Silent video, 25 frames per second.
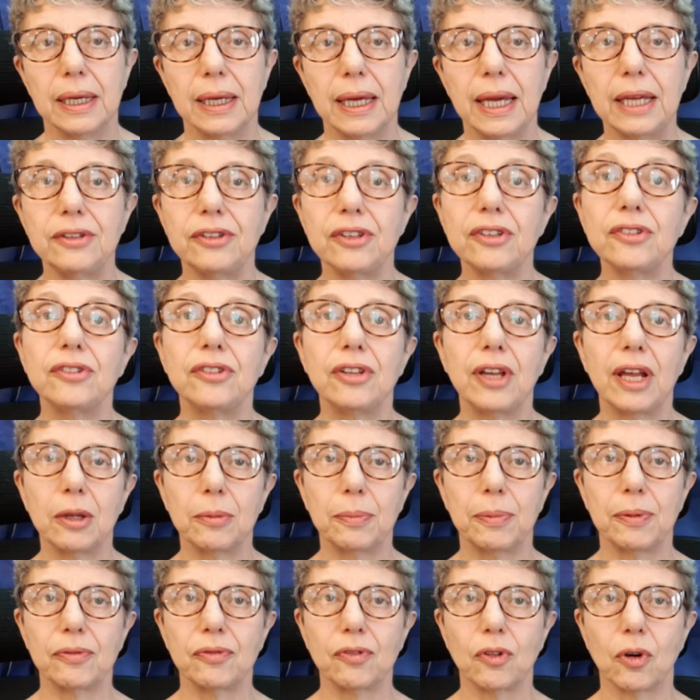It didn't
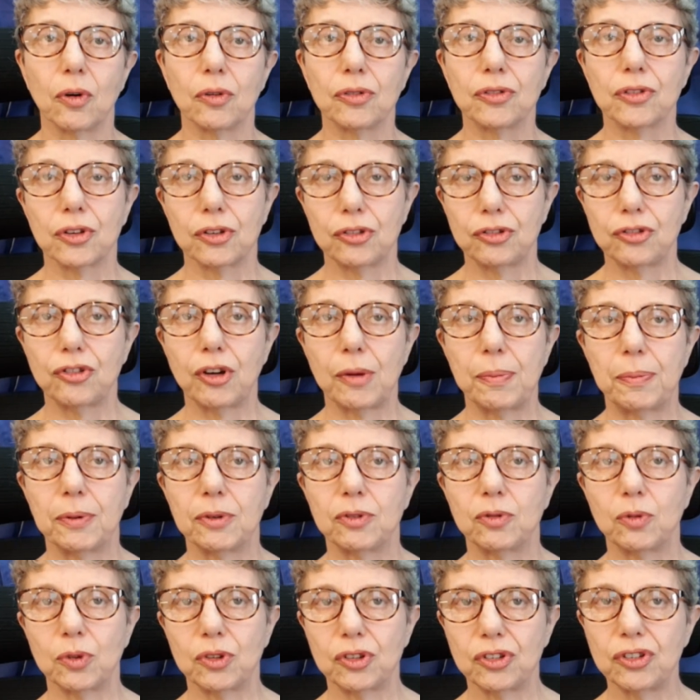help, of course, the
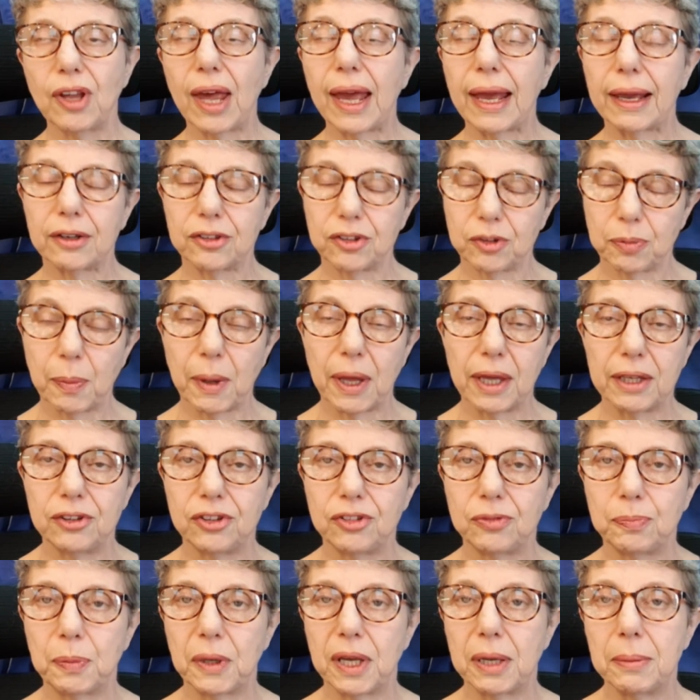strippers were sacked by
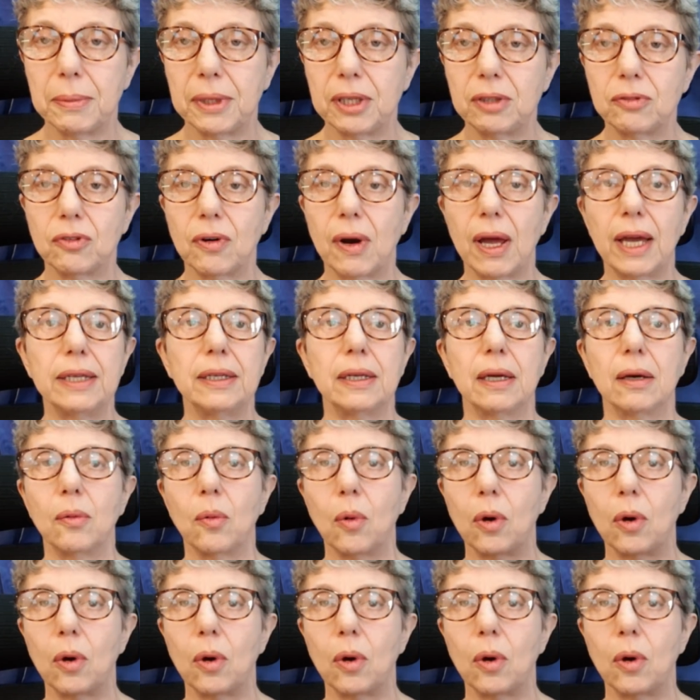Spearmint Rhino.